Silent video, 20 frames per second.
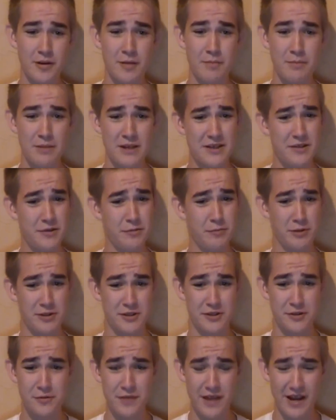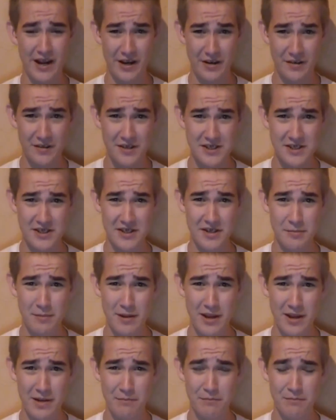be to pursue the hairless young
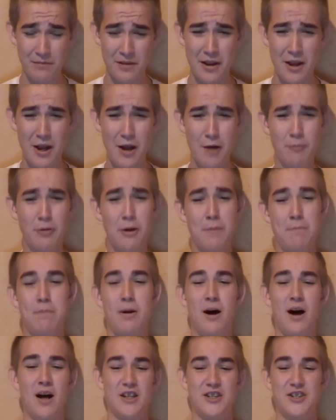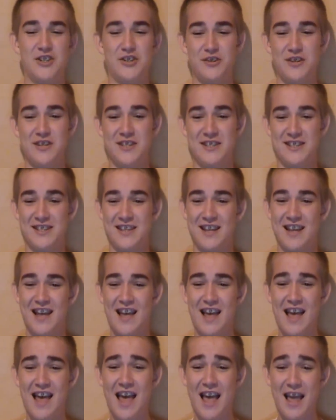man? Preposterous!
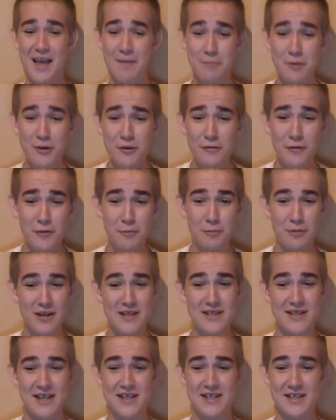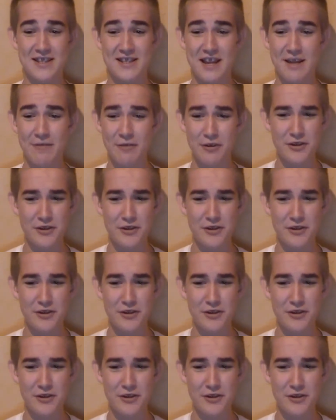A beautiful princess never